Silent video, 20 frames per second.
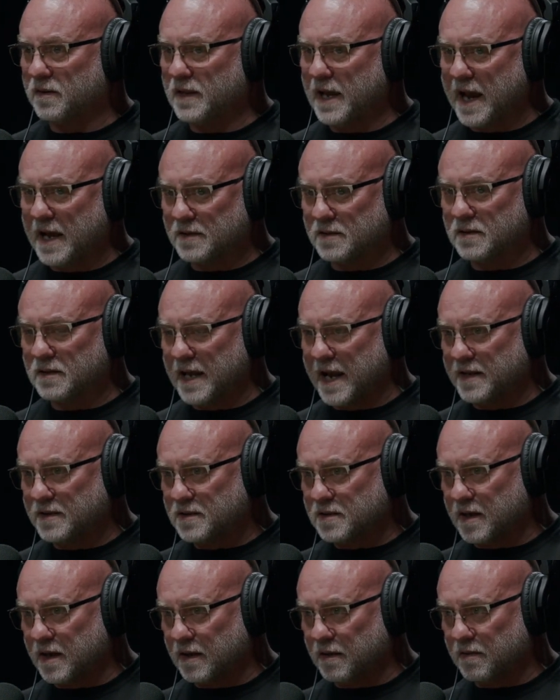That
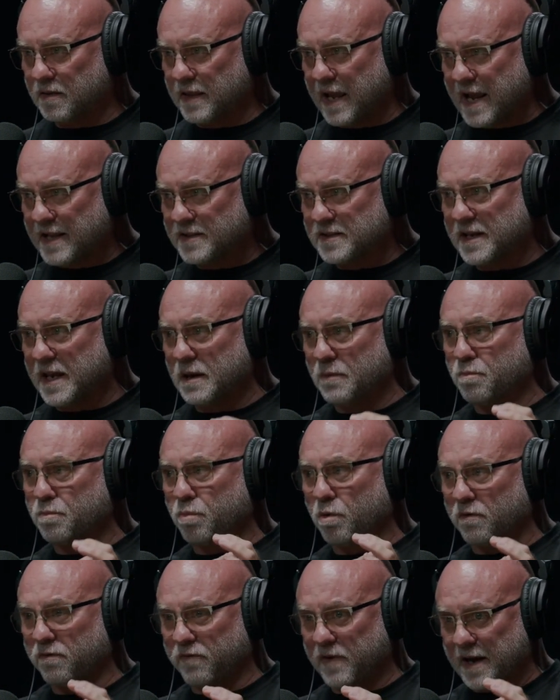that's a that's mm. a
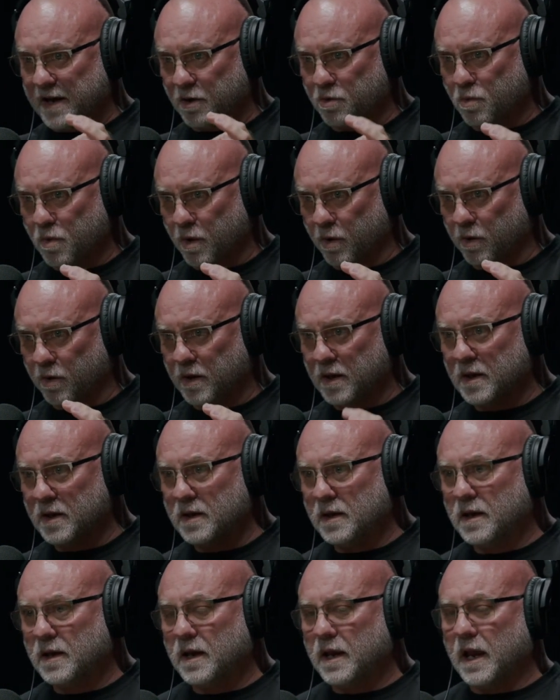prophetic word.
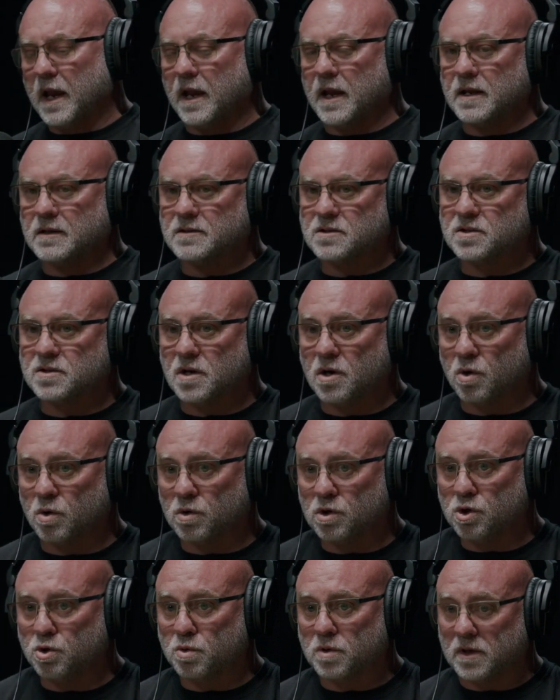And so
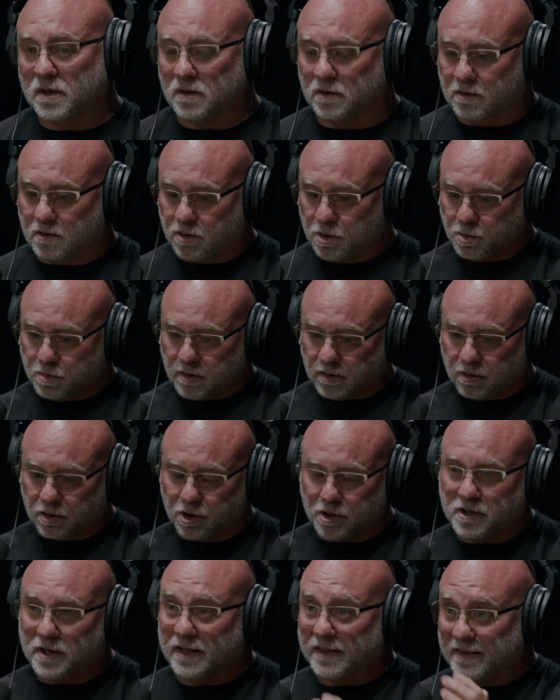you can you can
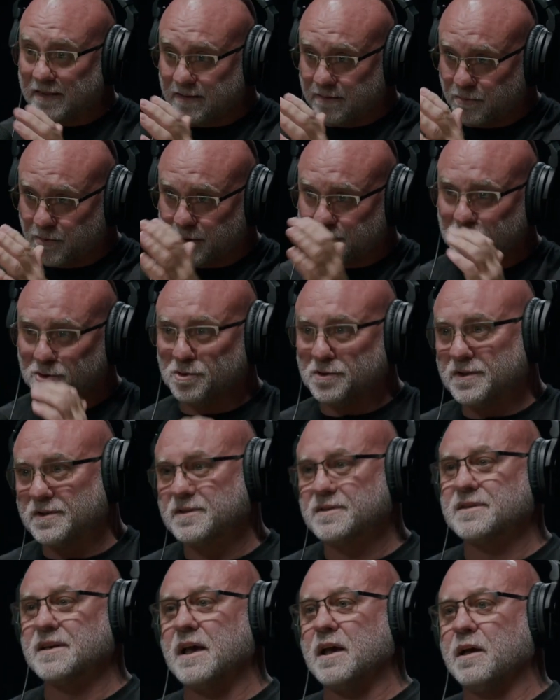look at what you
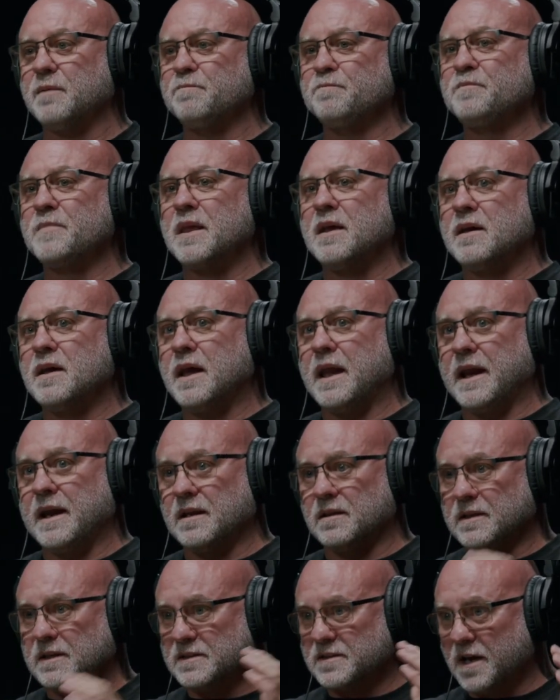just said
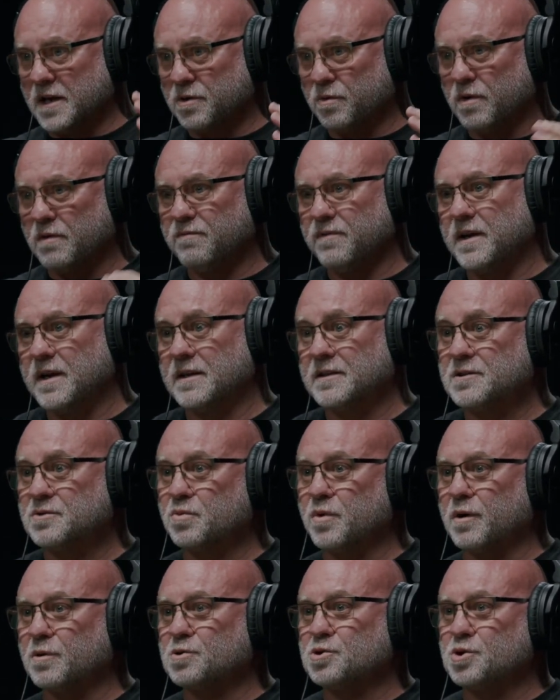and these other events
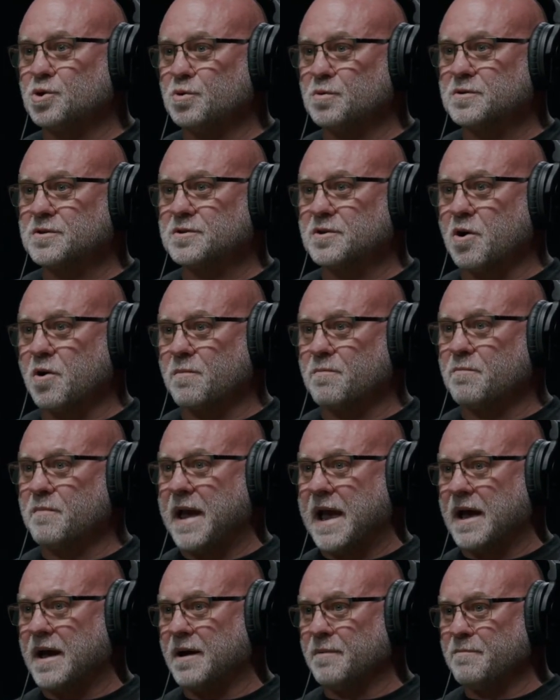where Jews start
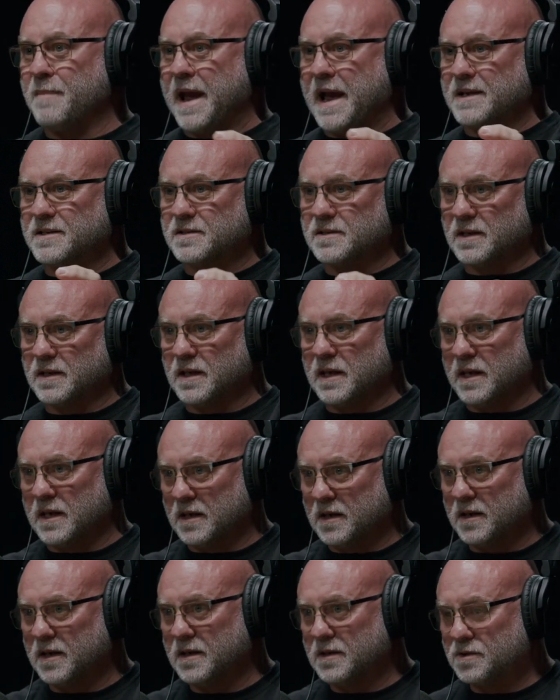ma- amassing
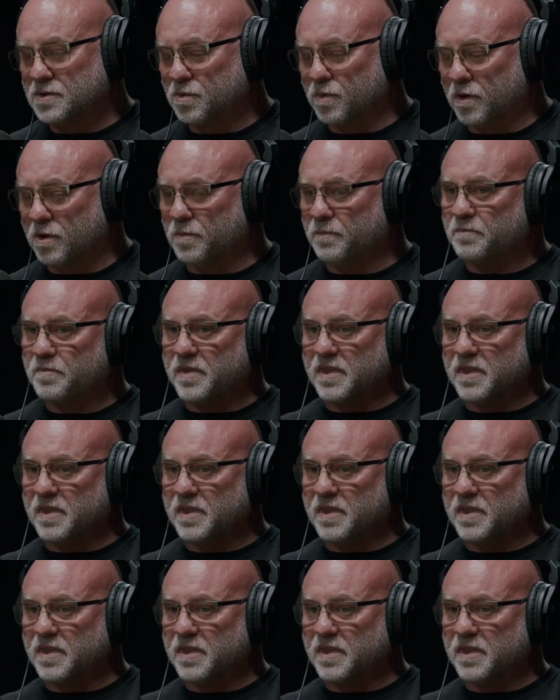in Israel.